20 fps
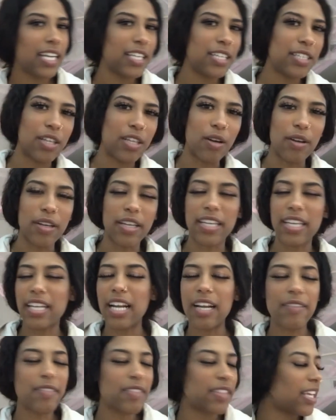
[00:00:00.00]
You know, get
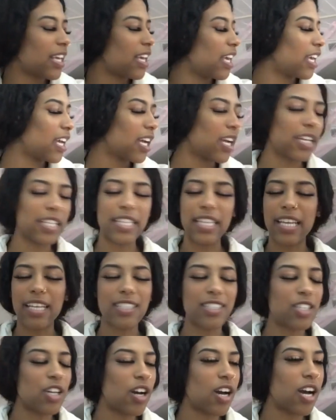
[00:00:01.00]

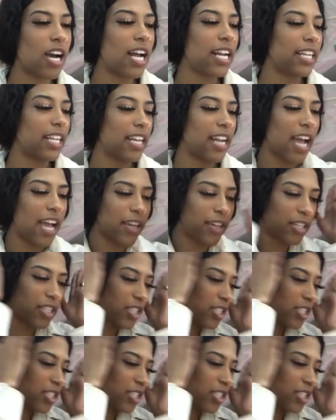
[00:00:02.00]
everything's gone, and now you can